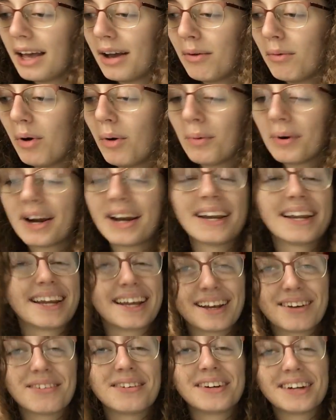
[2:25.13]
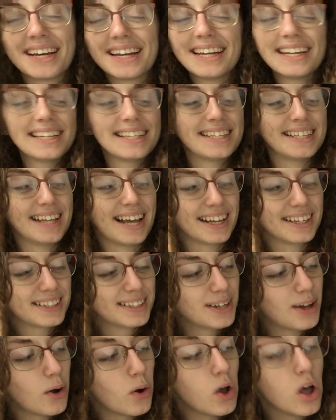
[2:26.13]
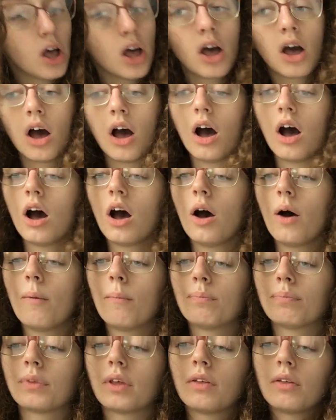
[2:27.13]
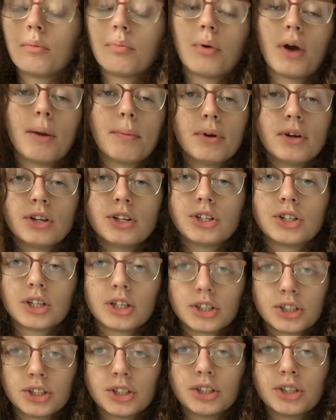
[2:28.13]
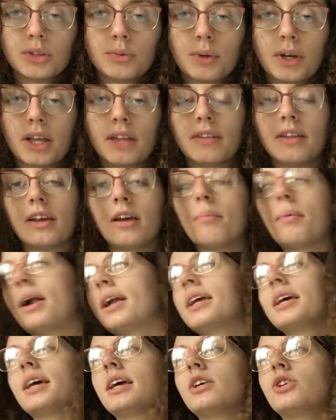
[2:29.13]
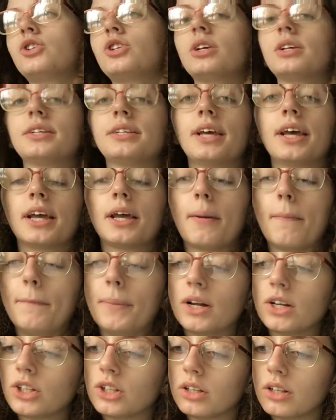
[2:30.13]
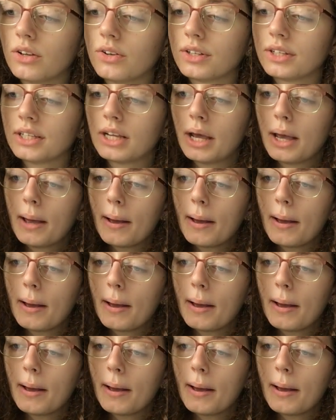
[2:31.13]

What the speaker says: well, we'll get into that. So the primary structure, we can think about it as just like a bunch of